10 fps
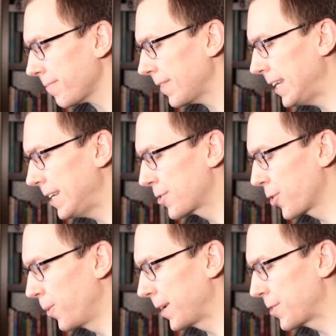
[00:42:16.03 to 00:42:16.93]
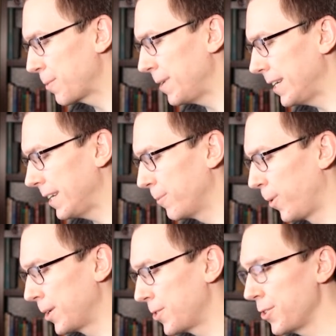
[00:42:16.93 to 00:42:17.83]
is going to be
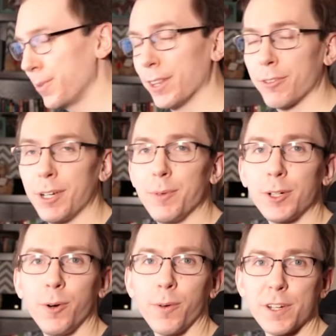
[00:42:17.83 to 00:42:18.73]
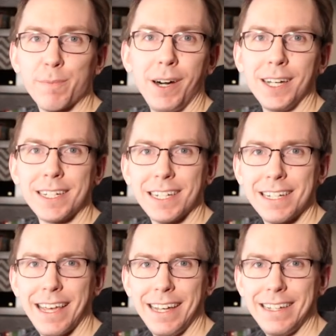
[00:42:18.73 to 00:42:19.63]
1, 2, and 3 would correspond to,
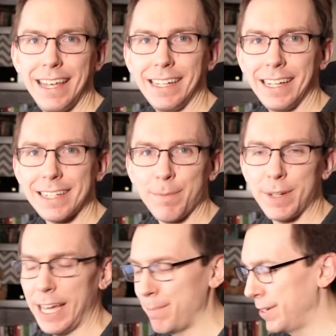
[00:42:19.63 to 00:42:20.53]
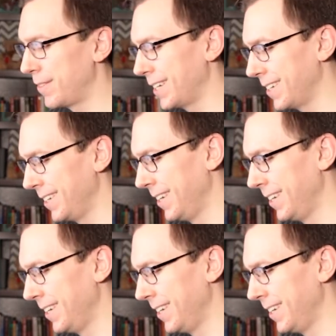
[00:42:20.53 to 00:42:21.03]
say, taking some type of a